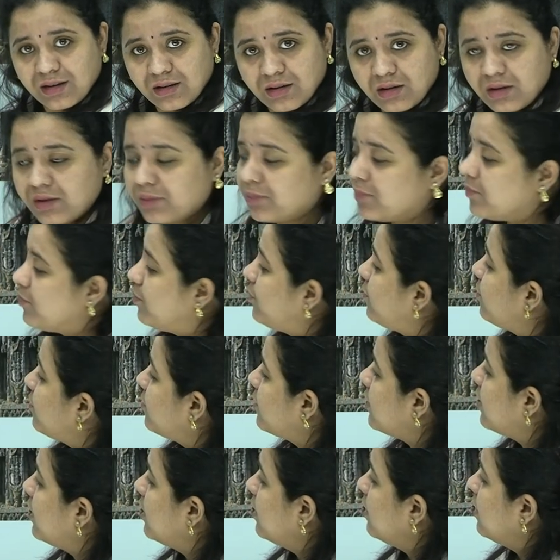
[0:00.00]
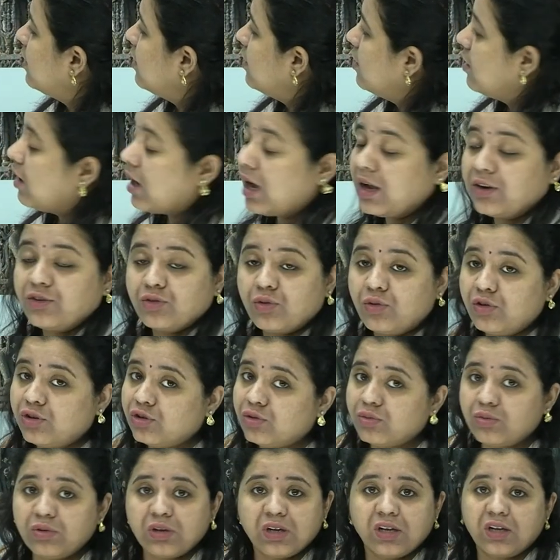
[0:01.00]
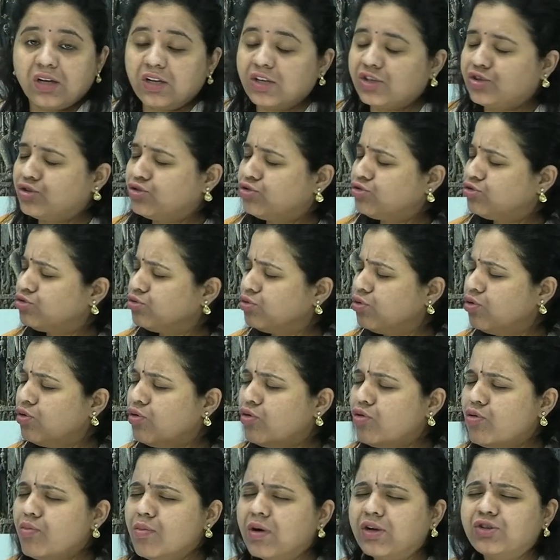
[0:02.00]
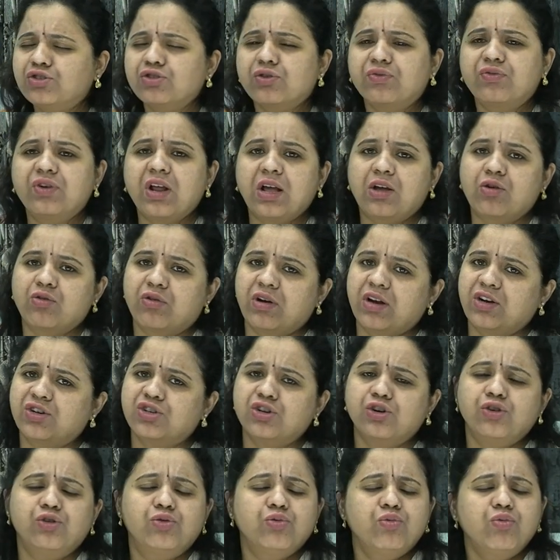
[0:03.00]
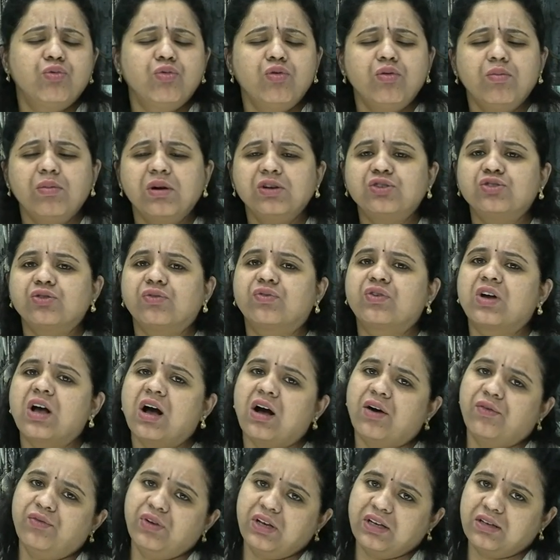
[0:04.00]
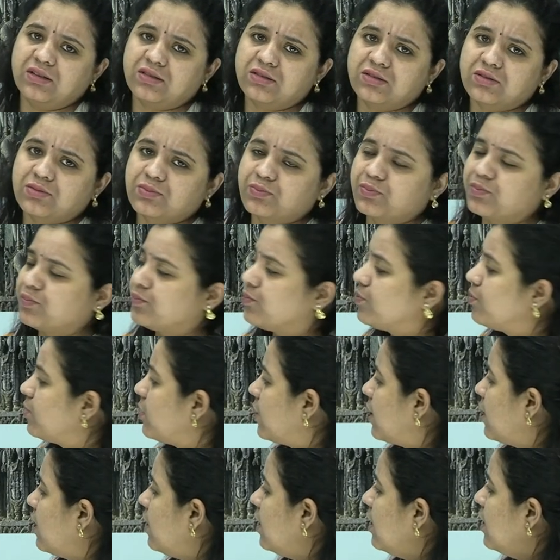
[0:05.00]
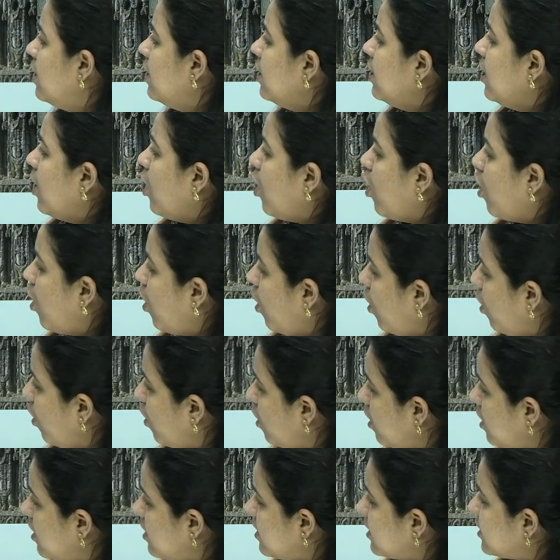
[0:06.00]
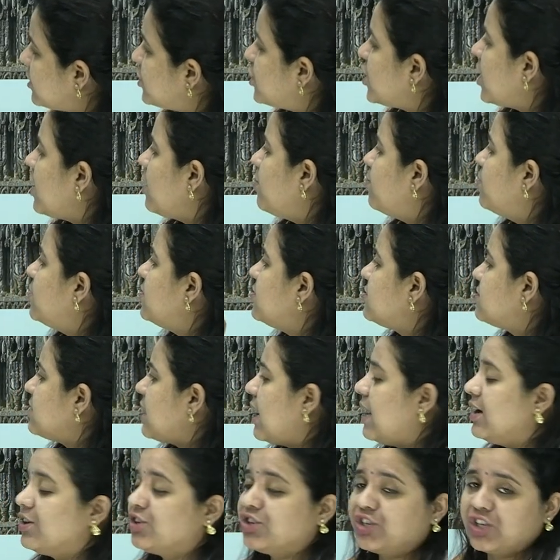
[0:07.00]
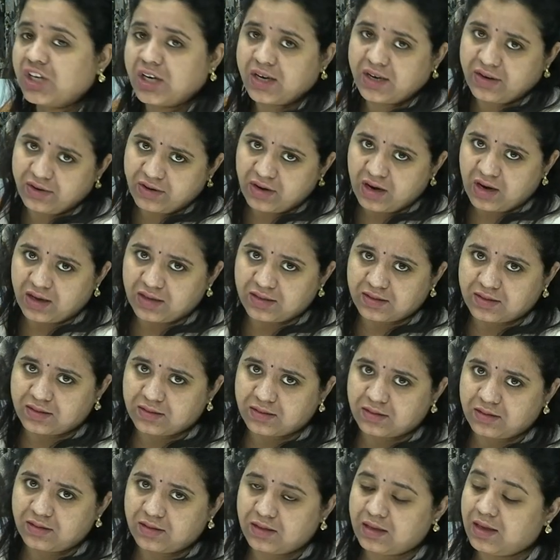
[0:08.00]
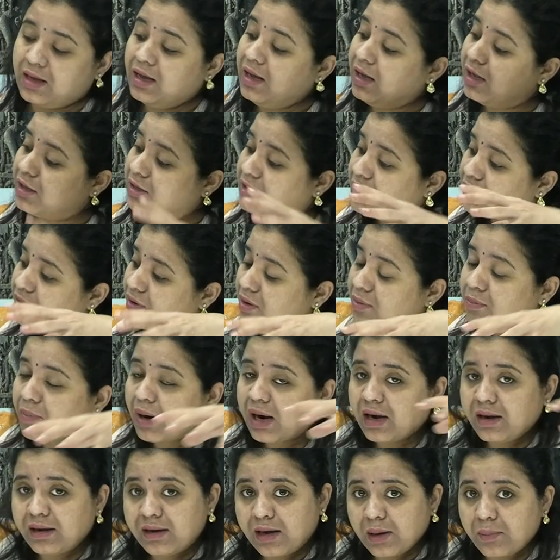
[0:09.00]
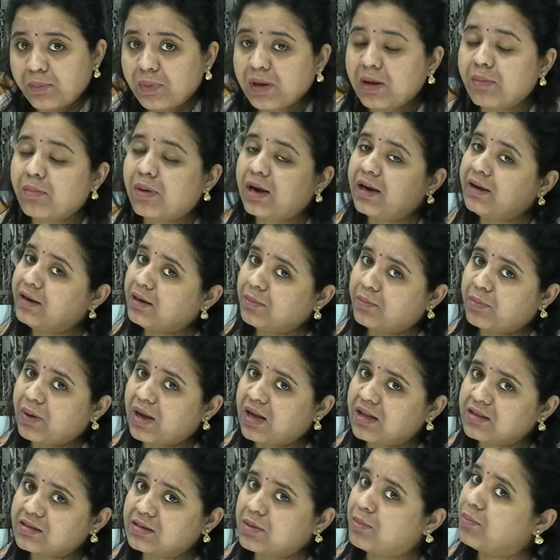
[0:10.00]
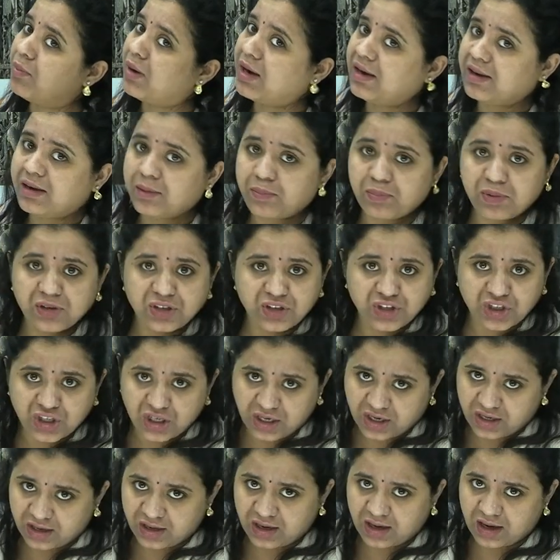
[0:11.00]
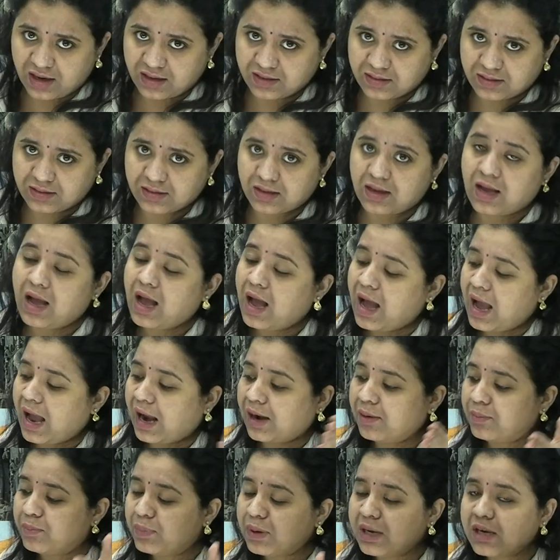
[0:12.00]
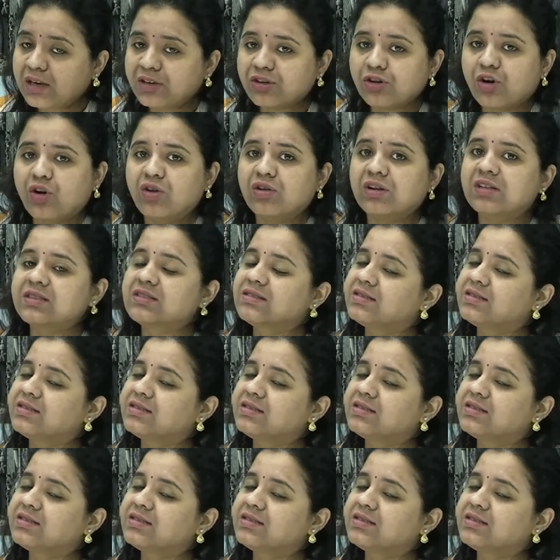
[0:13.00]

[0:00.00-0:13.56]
here. I told you too much of decoration, too much of carvings. All the chambers at Shikaras. There were multiple mantapas, multiple Shikaras, and built on a